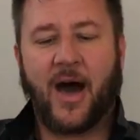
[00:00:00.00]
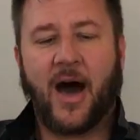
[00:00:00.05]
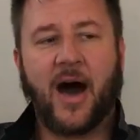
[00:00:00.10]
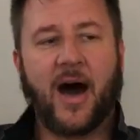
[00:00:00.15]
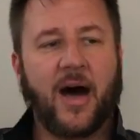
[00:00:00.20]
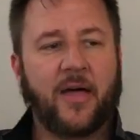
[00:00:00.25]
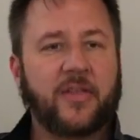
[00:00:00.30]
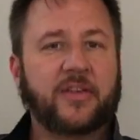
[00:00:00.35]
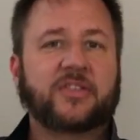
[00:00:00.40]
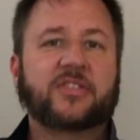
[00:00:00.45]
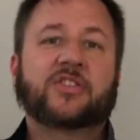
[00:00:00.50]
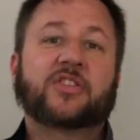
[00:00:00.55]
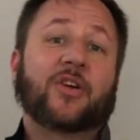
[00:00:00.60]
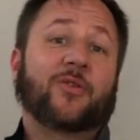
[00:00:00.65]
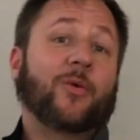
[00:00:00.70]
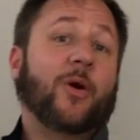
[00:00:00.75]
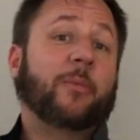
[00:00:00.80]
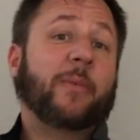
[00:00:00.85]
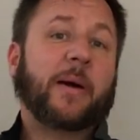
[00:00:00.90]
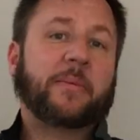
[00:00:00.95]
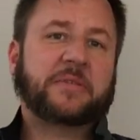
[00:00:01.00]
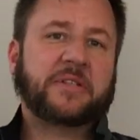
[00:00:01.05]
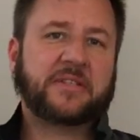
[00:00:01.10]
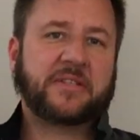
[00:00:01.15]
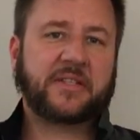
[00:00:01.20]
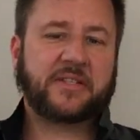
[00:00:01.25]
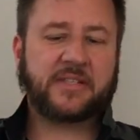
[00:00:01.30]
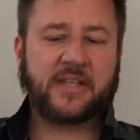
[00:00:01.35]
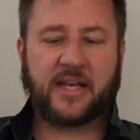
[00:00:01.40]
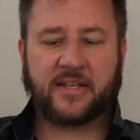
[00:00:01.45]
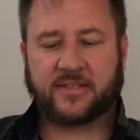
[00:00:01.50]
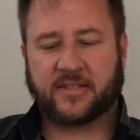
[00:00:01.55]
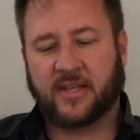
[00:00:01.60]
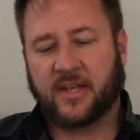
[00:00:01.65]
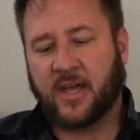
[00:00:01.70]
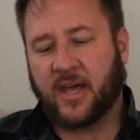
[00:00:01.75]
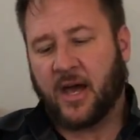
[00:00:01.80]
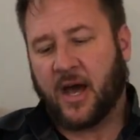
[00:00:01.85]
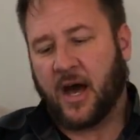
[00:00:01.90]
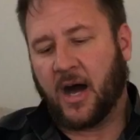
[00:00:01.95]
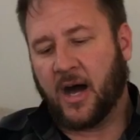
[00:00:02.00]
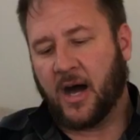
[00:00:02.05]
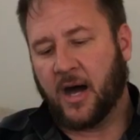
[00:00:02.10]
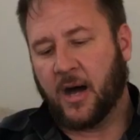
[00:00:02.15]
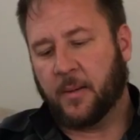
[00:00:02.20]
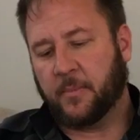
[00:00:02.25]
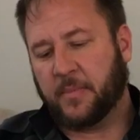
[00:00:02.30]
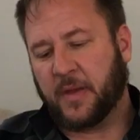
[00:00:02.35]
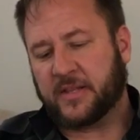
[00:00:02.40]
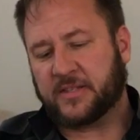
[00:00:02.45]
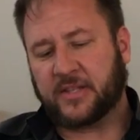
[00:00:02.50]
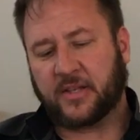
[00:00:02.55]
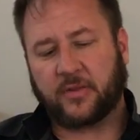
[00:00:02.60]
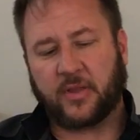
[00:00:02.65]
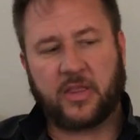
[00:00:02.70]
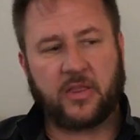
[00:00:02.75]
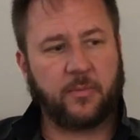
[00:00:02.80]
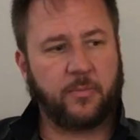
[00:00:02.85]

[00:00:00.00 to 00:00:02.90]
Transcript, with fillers: Uh, this is their roadmap to success. Um, basically,